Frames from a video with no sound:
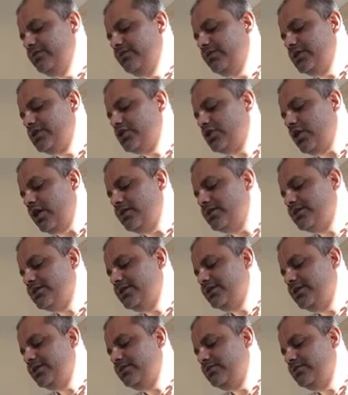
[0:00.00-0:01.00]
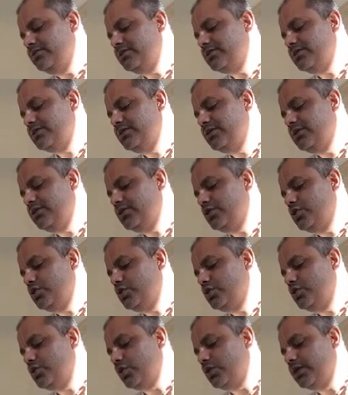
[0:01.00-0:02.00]
which constitutes the
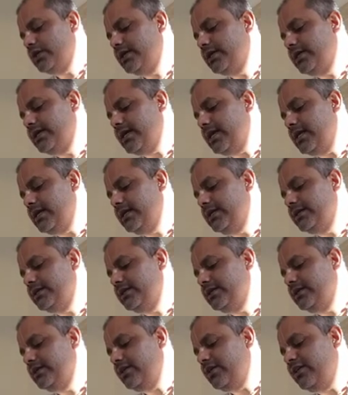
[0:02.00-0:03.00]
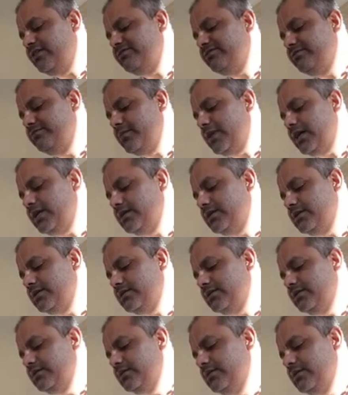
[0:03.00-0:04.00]
totality of matter.
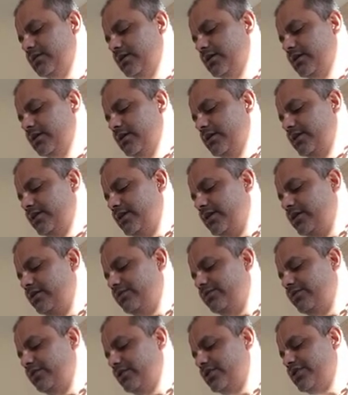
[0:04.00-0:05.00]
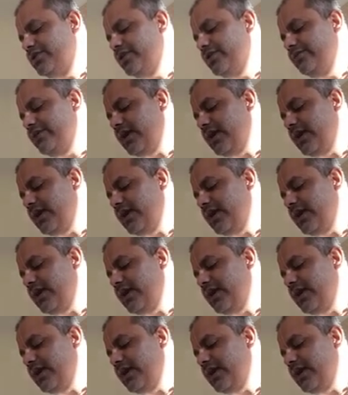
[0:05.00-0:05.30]
Therefore, Sri